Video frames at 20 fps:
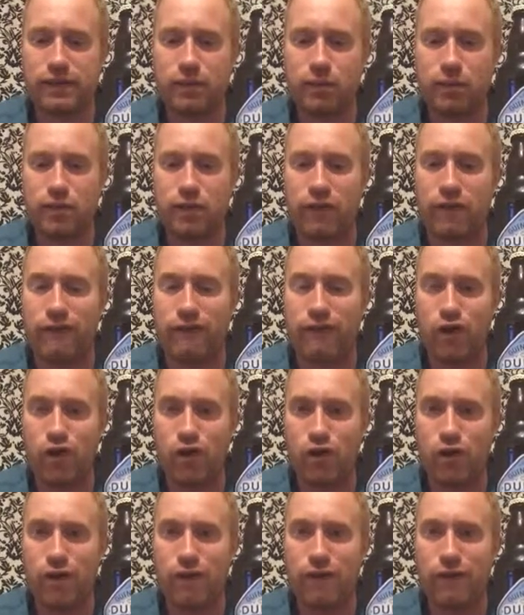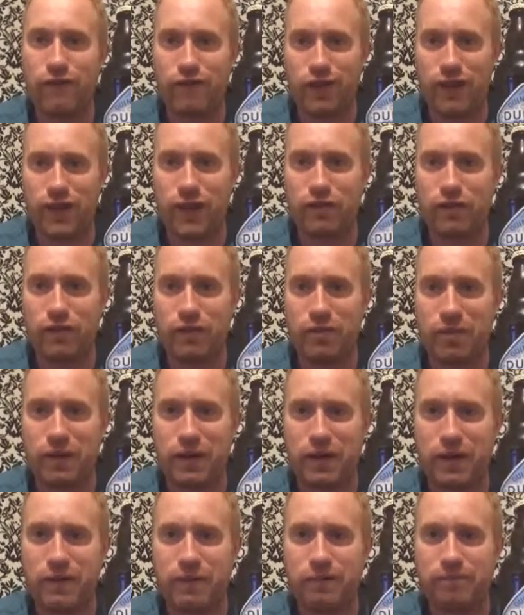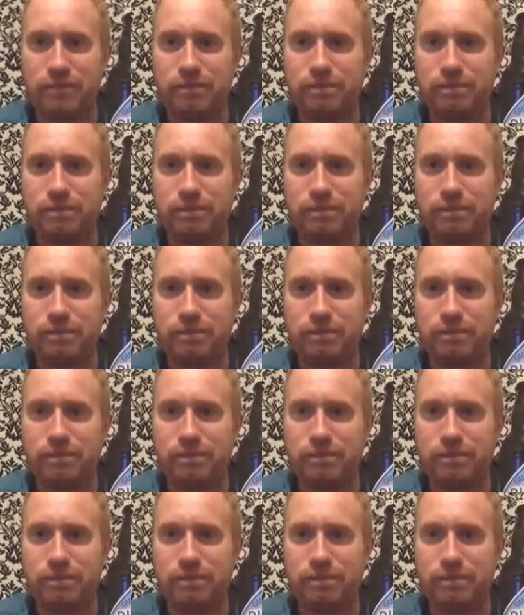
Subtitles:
was a full flavoured beer.